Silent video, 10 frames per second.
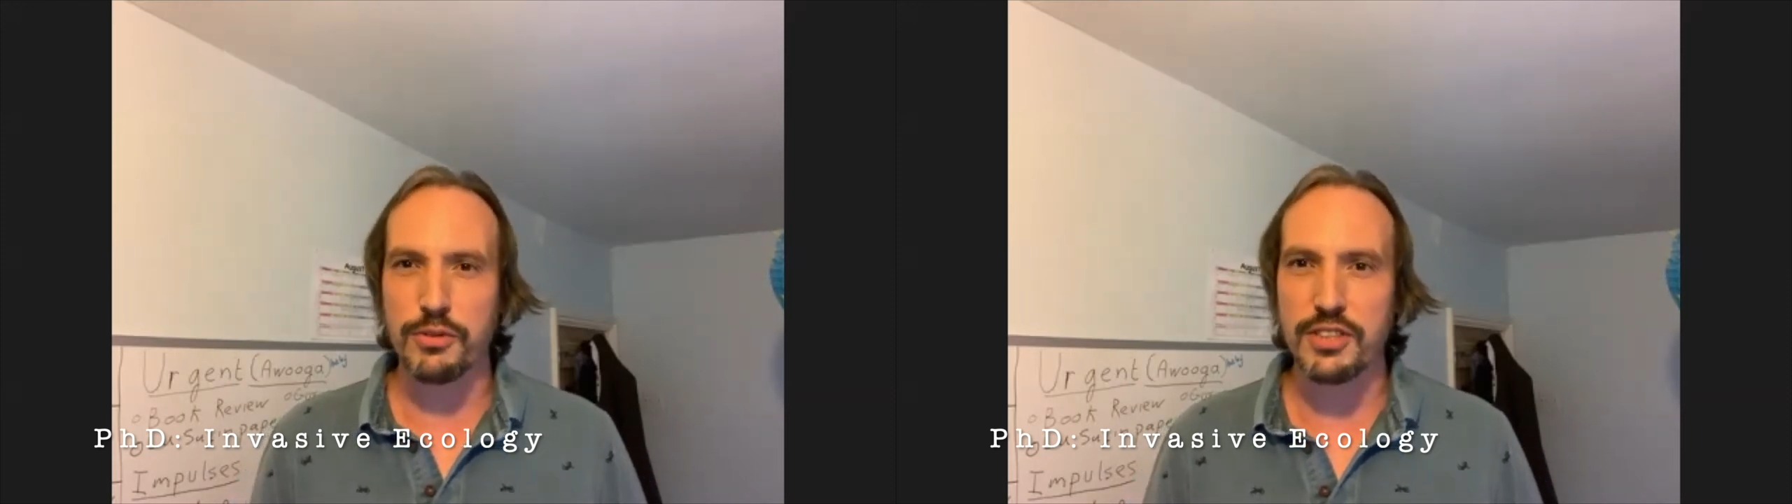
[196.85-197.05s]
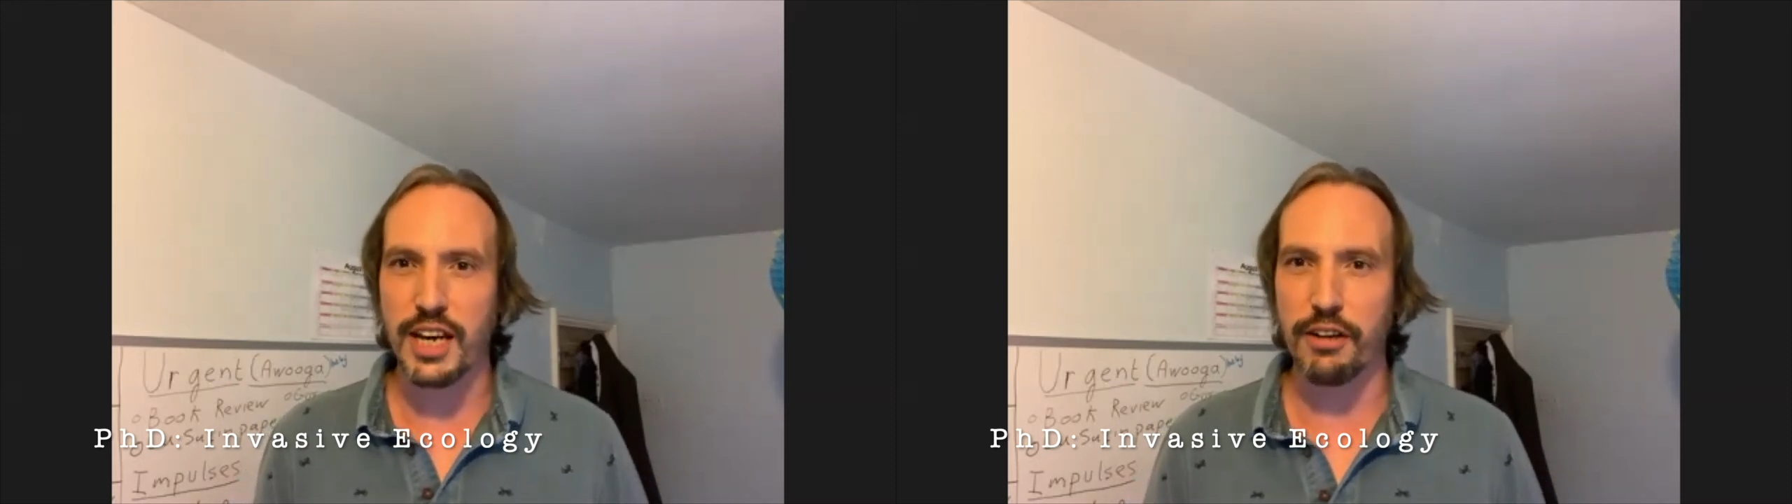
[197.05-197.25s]

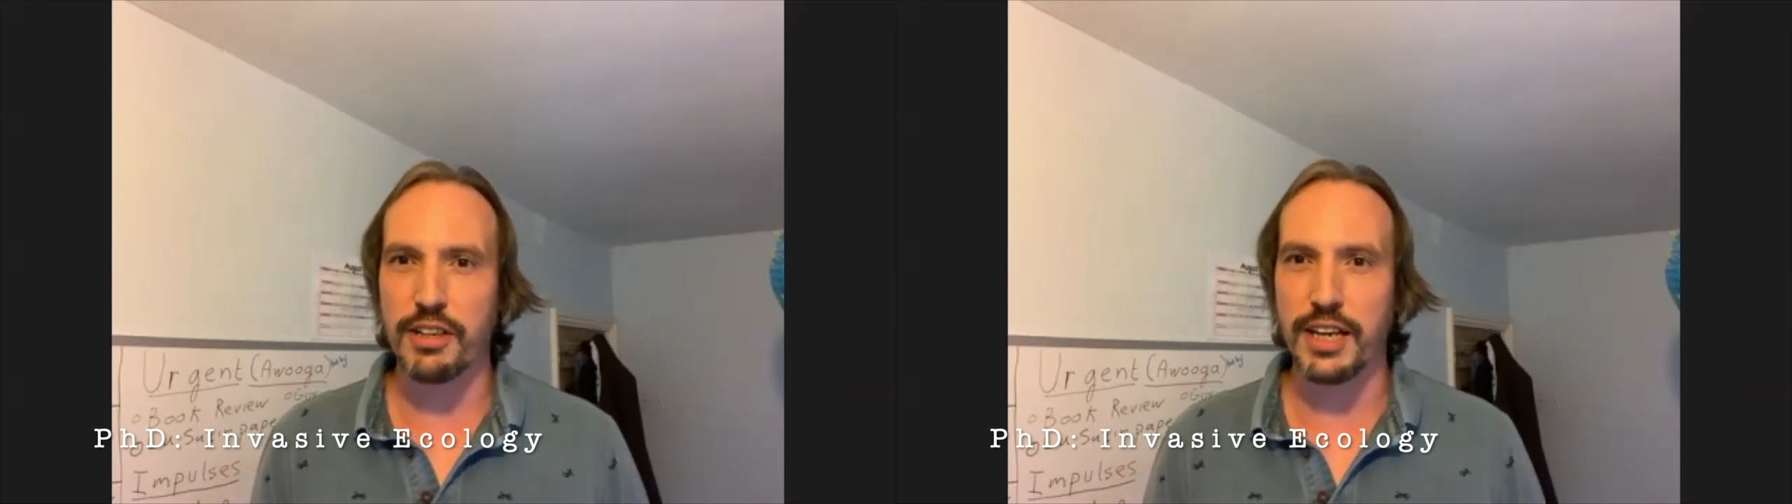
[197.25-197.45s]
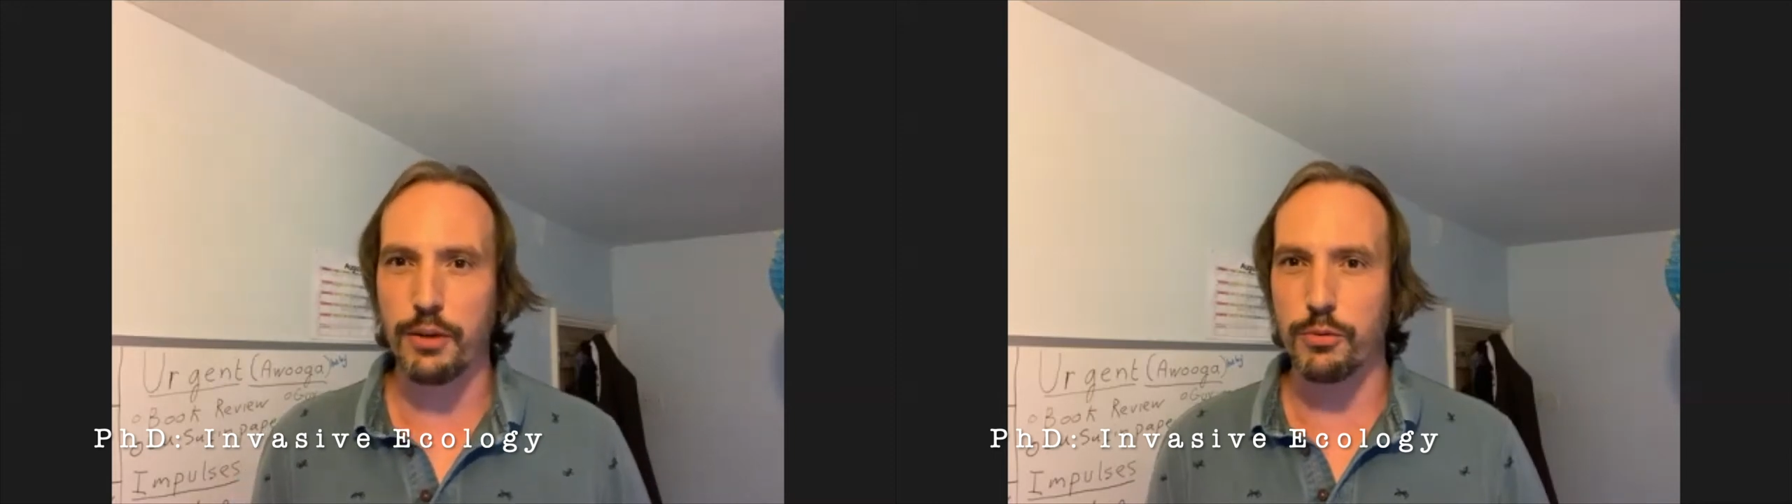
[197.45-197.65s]

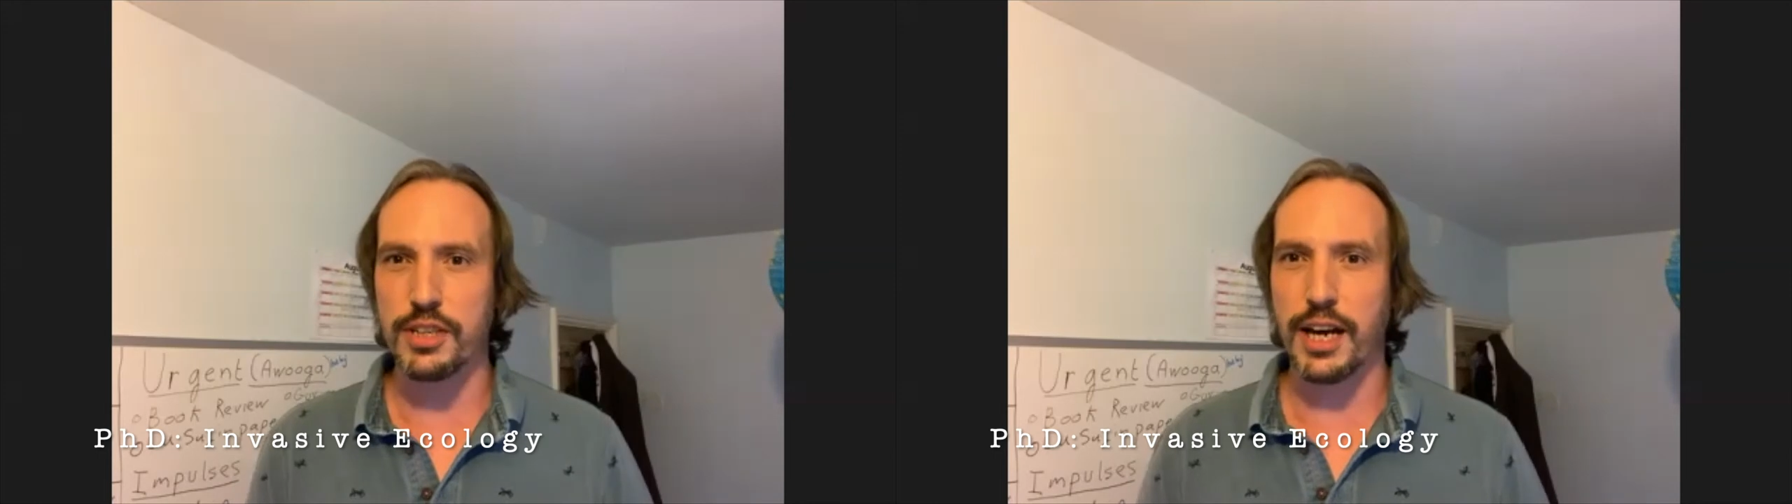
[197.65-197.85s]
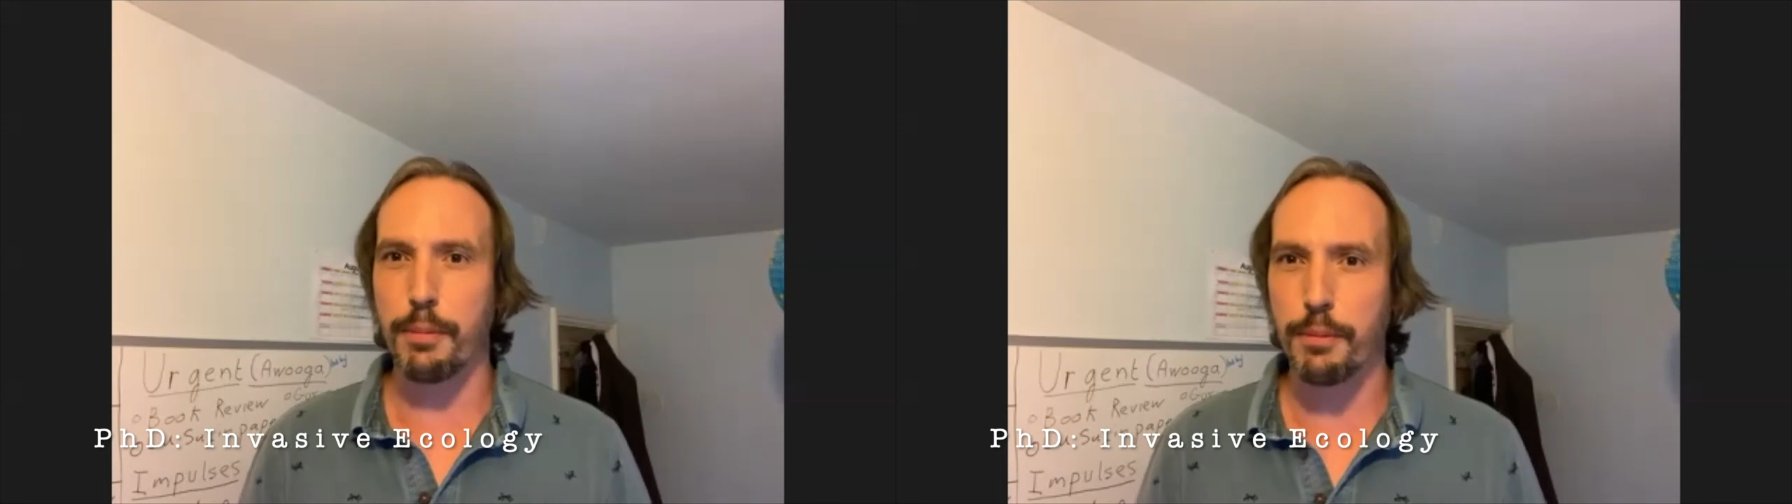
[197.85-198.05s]
interrogate
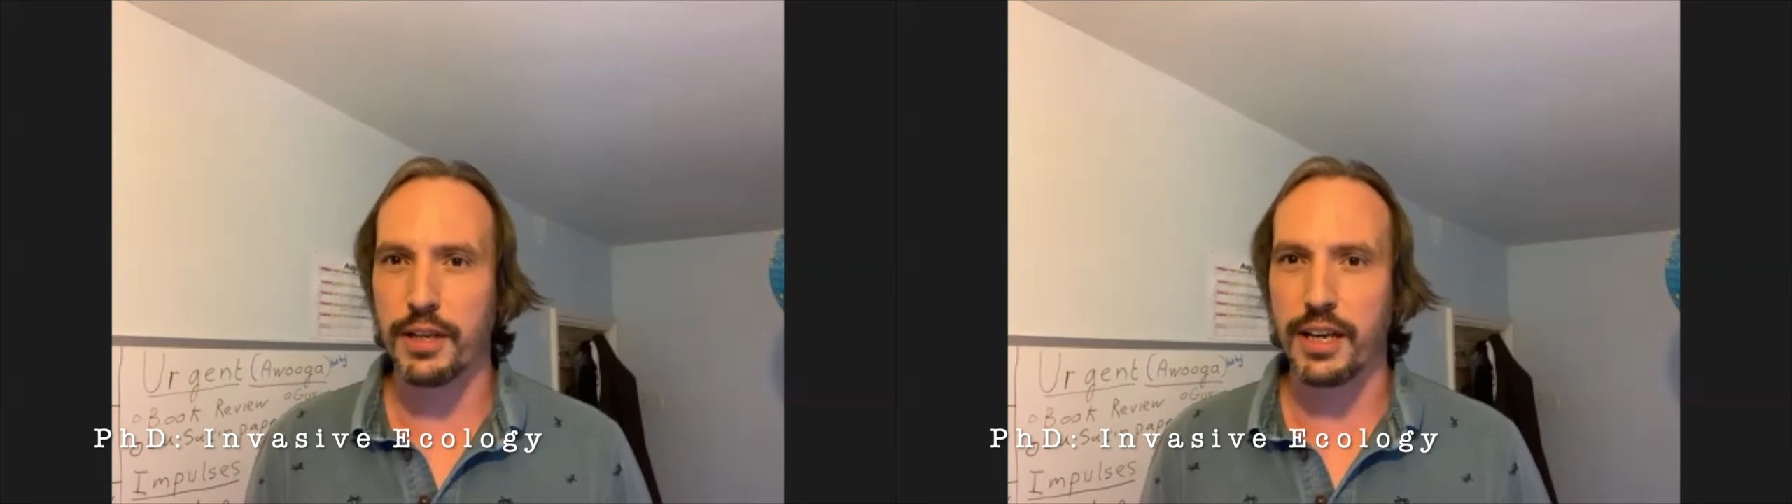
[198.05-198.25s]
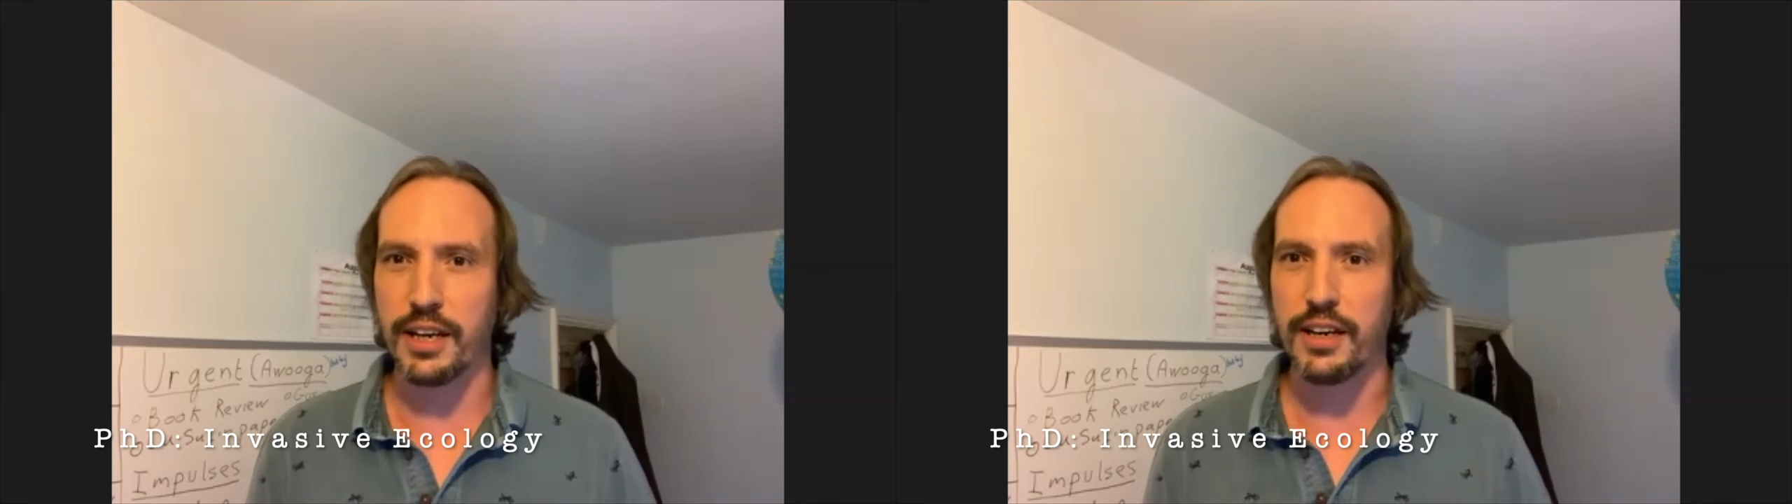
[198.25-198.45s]
what's
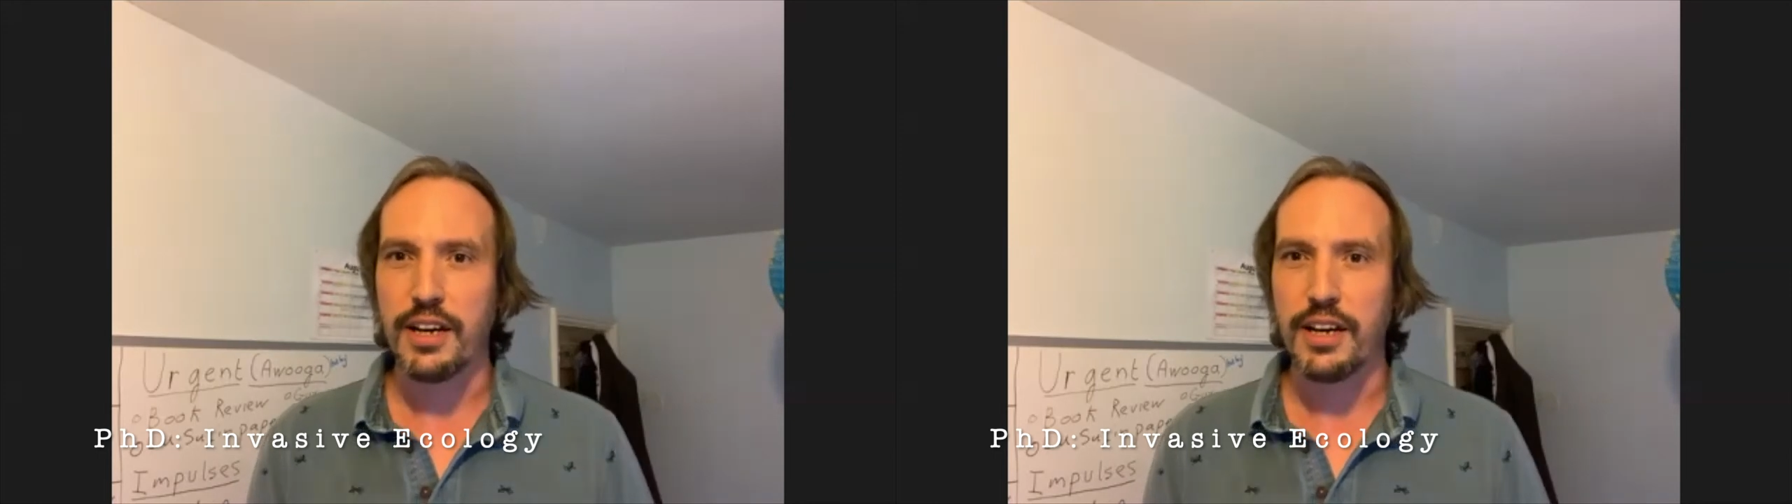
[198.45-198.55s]
happening